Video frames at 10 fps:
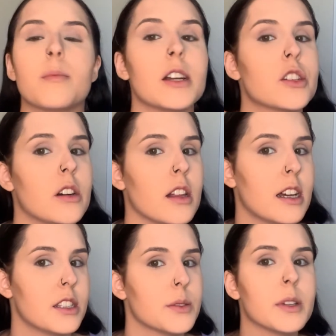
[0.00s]
my
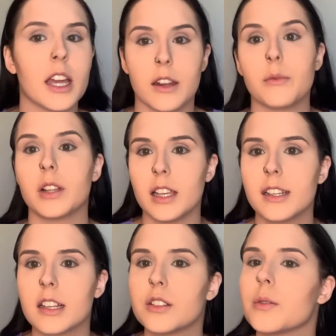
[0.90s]
jawline to again really
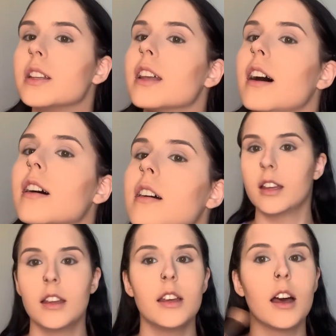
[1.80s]
accentuate that.
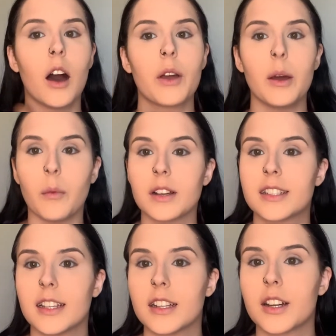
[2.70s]
Okay, once
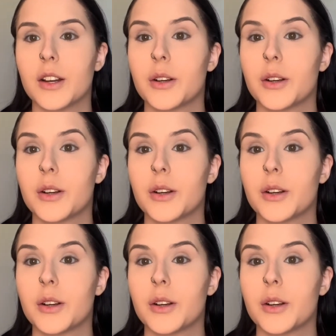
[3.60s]
I look